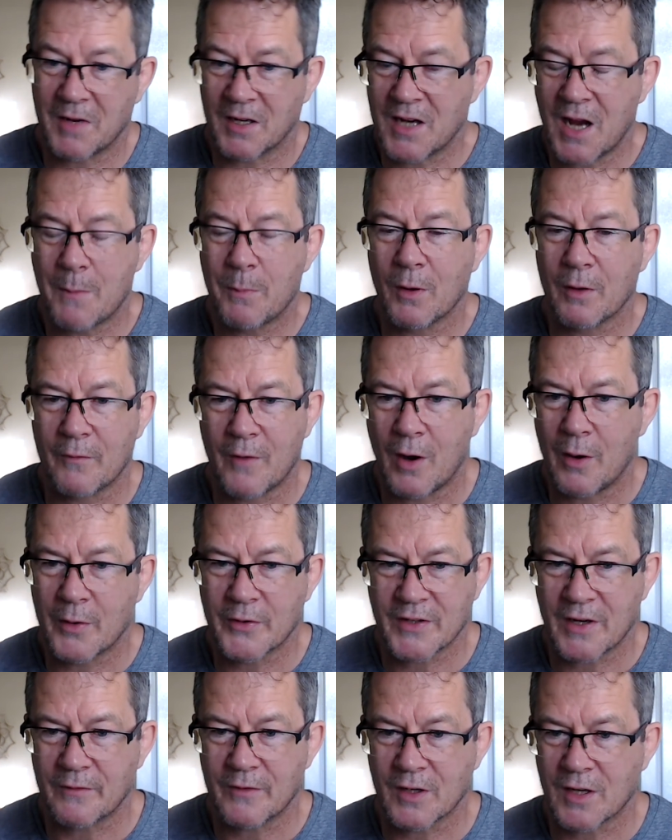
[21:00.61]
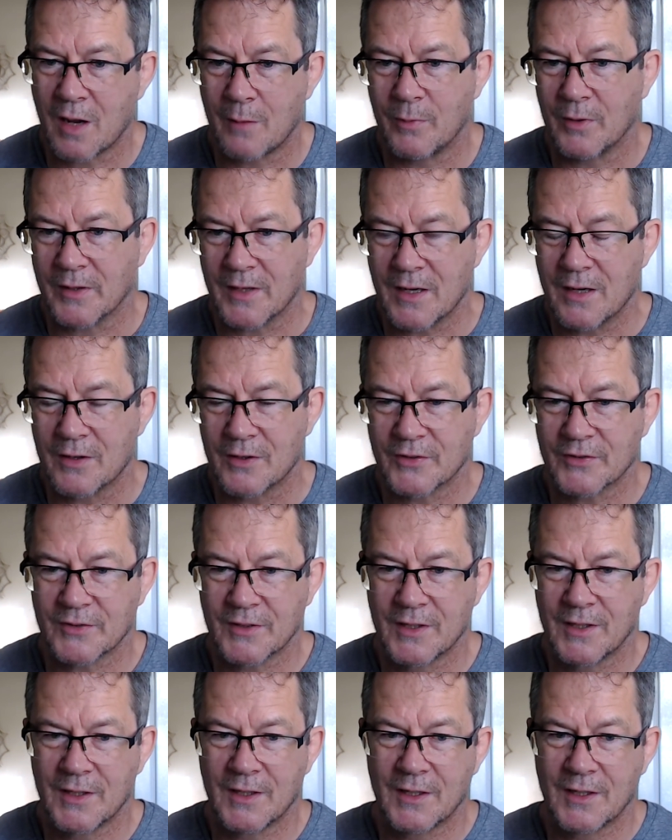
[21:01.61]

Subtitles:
a couple of hours every couple of years.